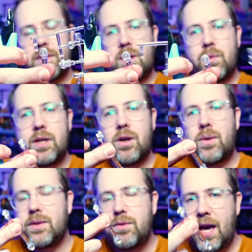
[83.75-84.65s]
There we go.
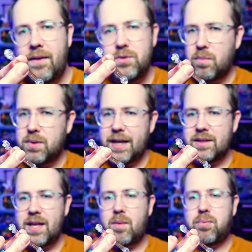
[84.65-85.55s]
And if you have to apply a
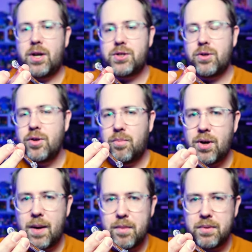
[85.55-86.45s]
lot of pressure, you're
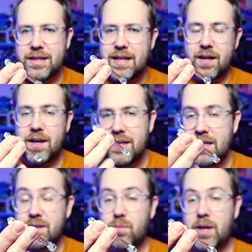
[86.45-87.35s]
probably not cutting
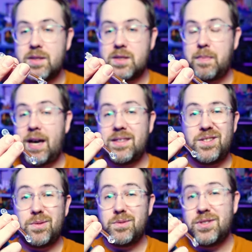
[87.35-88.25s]
in the right spot,
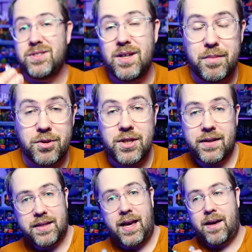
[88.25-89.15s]
so just double check
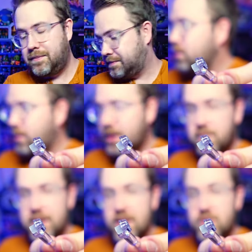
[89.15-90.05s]
that you want to
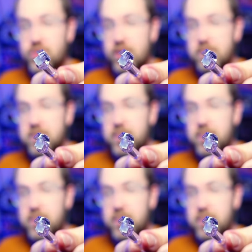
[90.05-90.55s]
be extremely